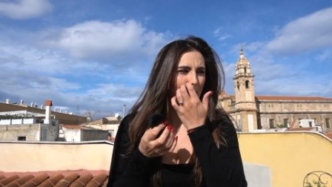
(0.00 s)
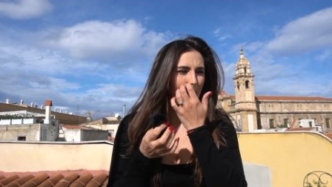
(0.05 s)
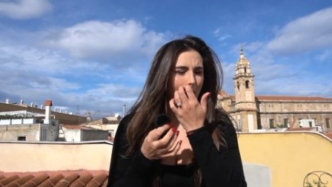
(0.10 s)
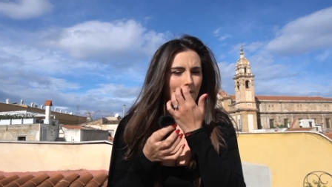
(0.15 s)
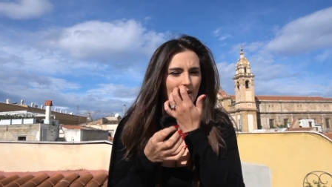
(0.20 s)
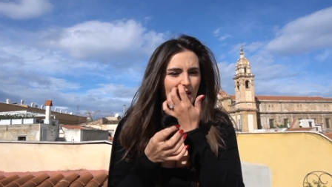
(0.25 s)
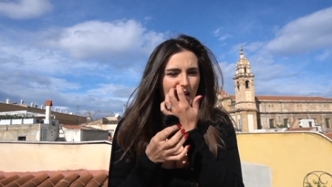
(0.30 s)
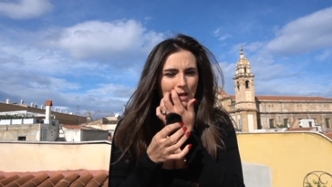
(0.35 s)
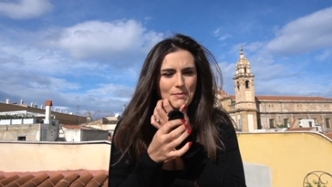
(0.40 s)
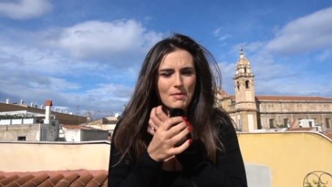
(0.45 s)

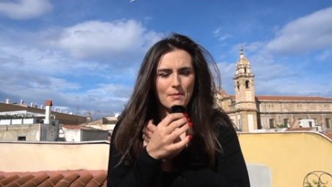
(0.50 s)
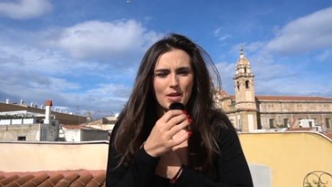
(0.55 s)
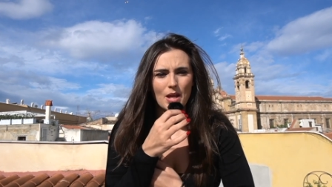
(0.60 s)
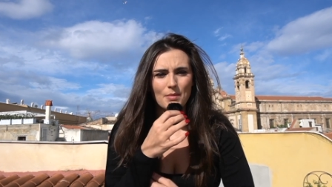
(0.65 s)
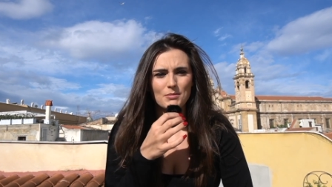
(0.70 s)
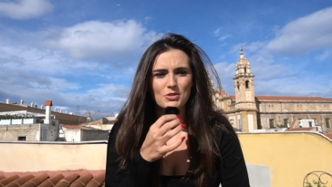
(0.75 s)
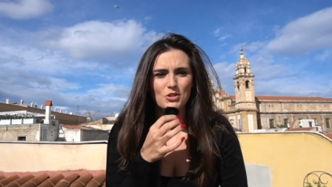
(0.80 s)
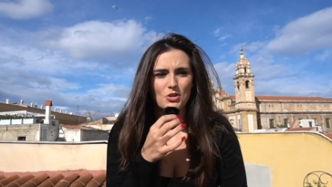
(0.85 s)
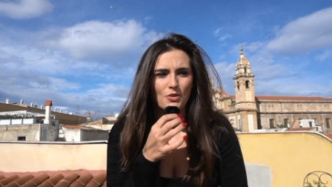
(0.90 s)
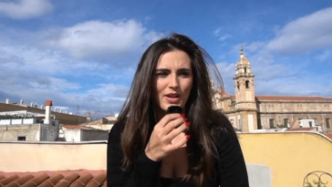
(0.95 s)
Maybe not, maybe
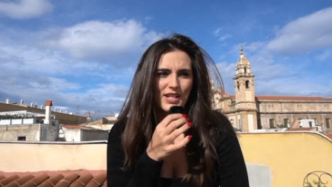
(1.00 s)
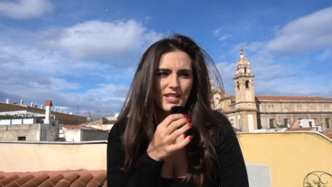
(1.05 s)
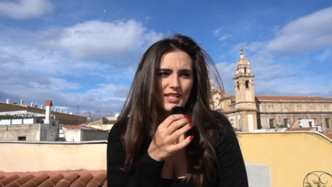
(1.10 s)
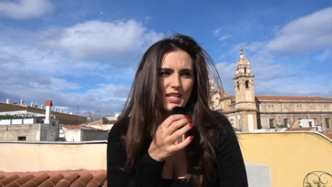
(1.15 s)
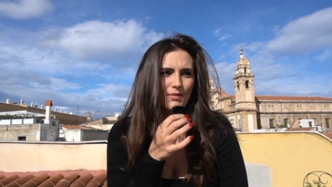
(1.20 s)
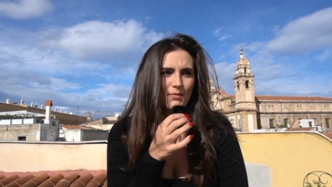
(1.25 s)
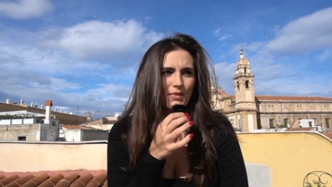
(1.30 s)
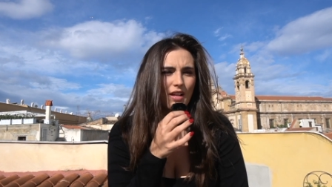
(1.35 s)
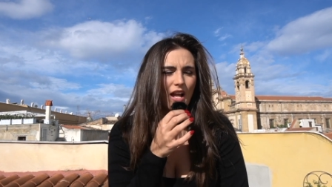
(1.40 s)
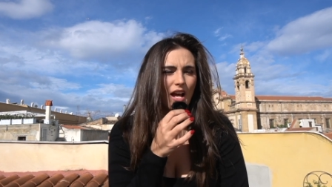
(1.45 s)
I'm just
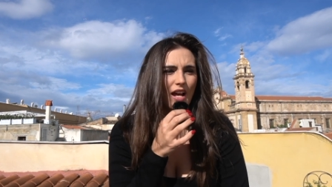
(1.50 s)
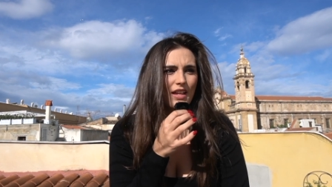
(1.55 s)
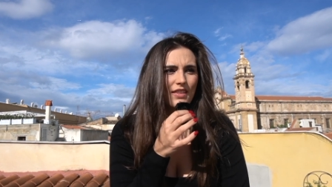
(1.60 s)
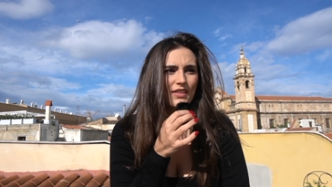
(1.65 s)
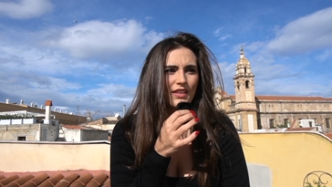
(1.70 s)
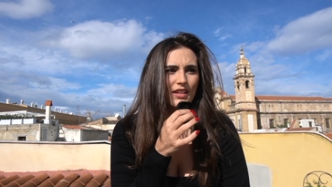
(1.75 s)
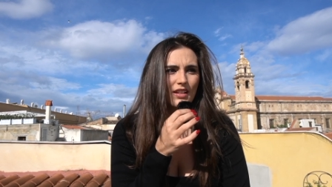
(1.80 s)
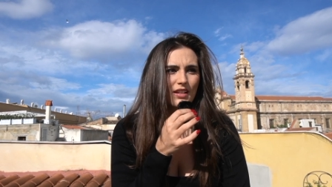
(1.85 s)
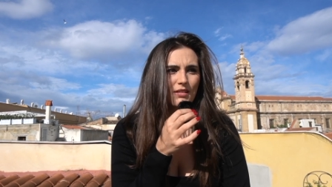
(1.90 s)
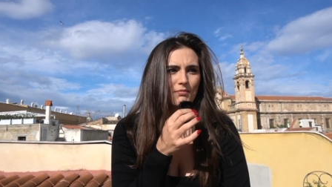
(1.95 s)
crazy, but I
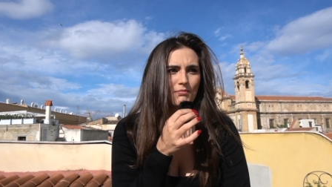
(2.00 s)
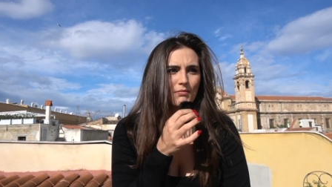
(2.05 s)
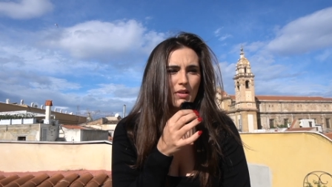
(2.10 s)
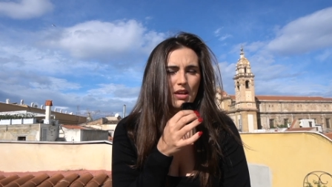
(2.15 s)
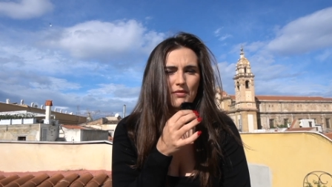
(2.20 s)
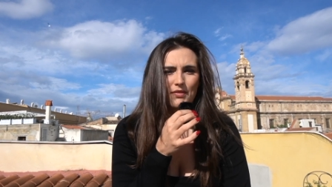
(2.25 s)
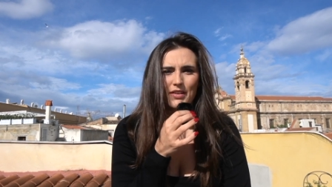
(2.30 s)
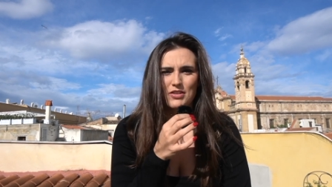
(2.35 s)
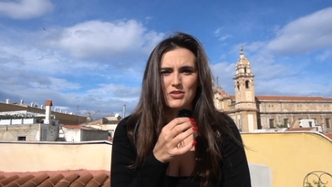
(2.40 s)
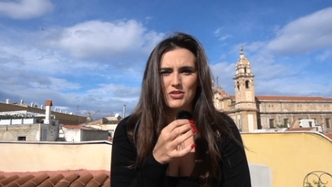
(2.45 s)
think
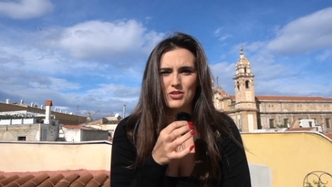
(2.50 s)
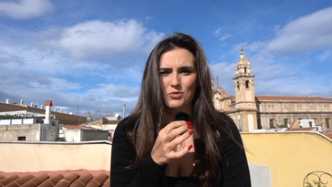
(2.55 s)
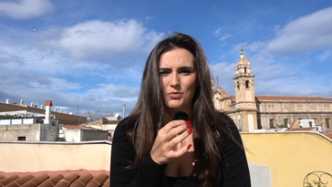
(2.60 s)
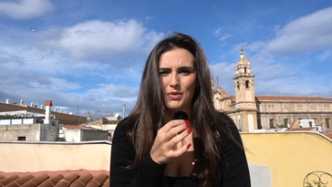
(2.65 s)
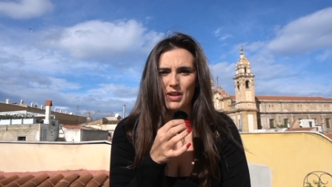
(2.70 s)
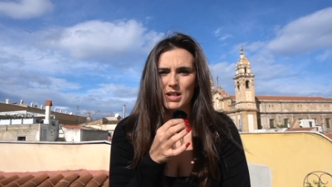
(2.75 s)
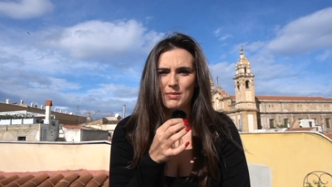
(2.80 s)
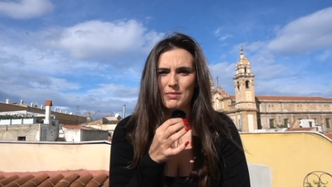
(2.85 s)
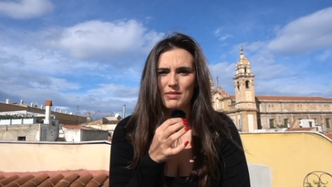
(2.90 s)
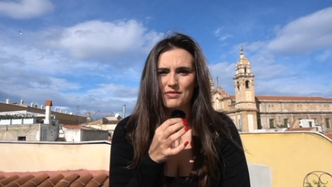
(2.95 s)
my adventures are
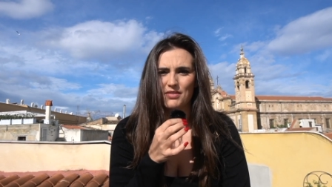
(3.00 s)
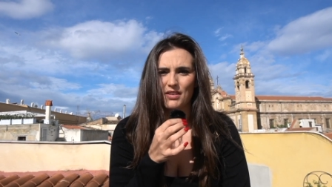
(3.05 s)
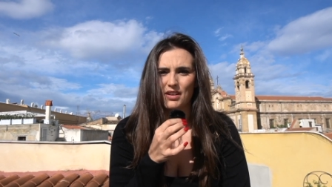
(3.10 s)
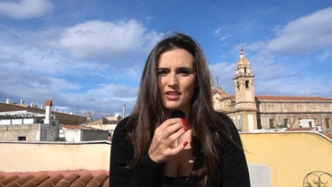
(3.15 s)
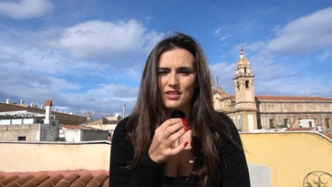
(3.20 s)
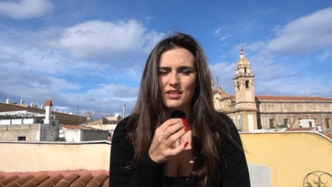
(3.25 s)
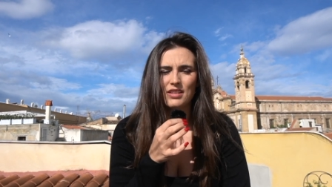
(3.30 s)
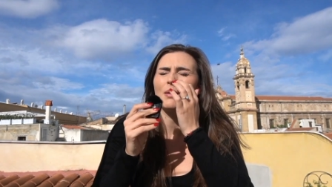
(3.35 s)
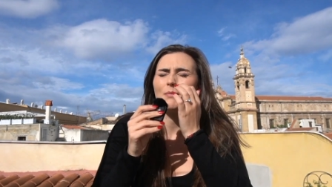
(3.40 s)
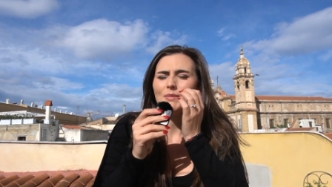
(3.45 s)
random and
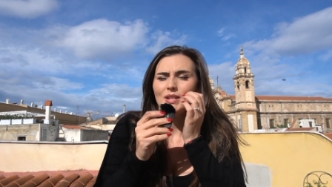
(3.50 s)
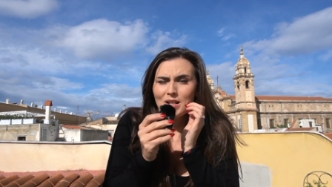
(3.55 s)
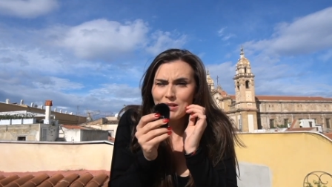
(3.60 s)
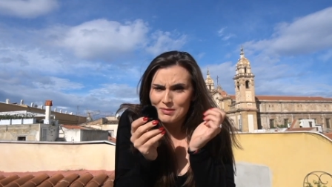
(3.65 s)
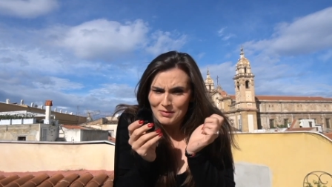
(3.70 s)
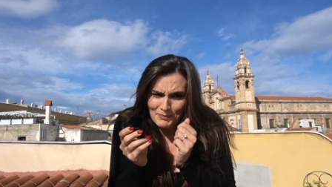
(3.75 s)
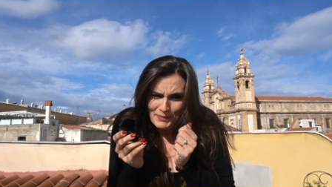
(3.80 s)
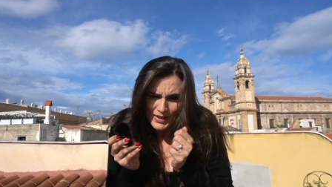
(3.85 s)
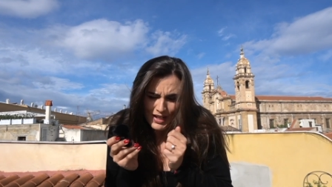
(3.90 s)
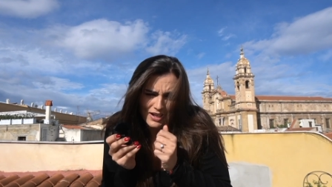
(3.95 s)
fun. I mean,
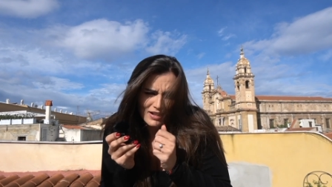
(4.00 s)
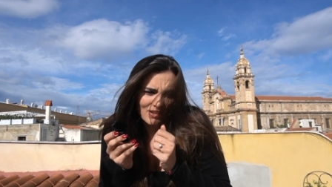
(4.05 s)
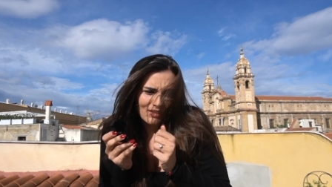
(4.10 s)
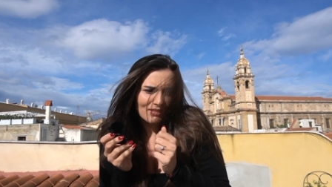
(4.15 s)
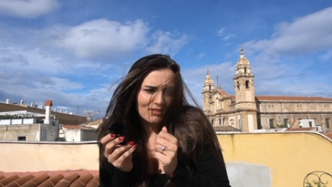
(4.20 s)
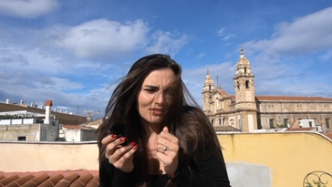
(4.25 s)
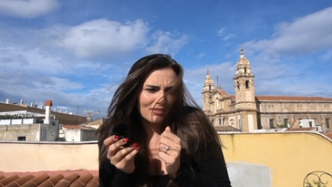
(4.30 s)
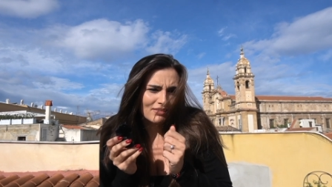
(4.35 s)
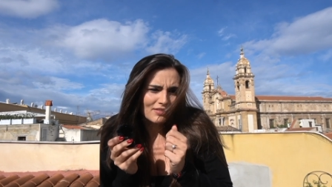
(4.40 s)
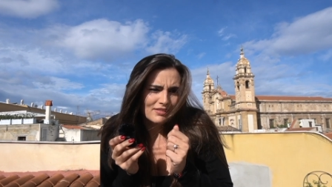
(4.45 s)
oh my god,
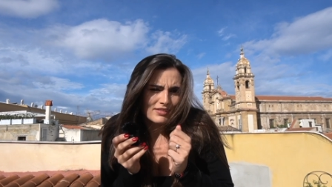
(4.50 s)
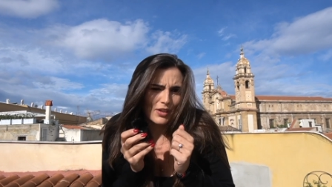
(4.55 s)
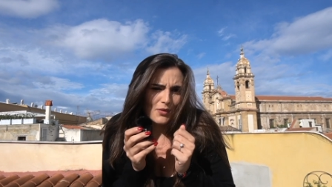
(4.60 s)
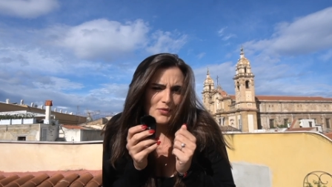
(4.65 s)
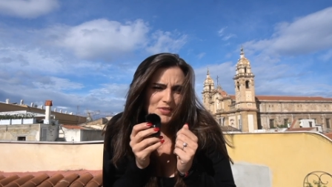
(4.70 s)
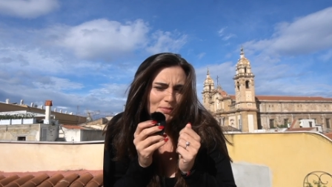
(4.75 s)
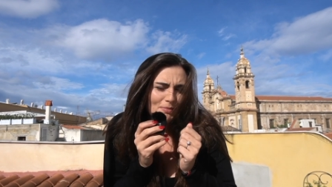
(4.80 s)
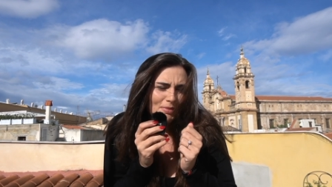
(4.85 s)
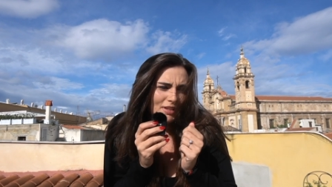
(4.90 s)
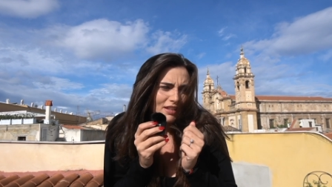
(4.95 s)
that
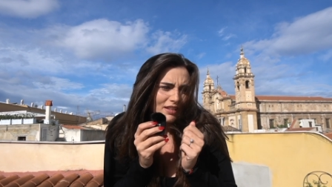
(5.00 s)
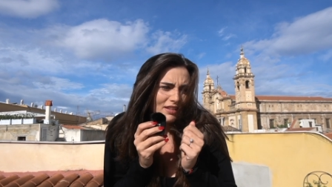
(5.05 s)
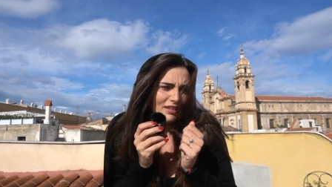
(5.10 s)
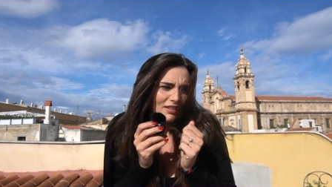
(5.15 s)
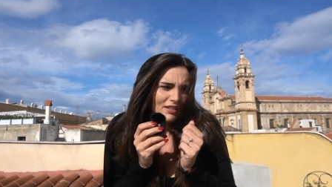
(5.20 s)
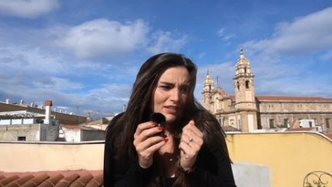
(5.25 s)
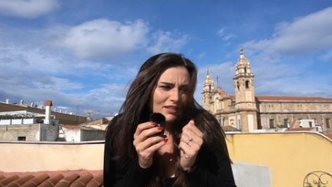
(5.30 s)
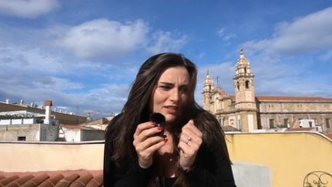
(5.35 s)
was a bee.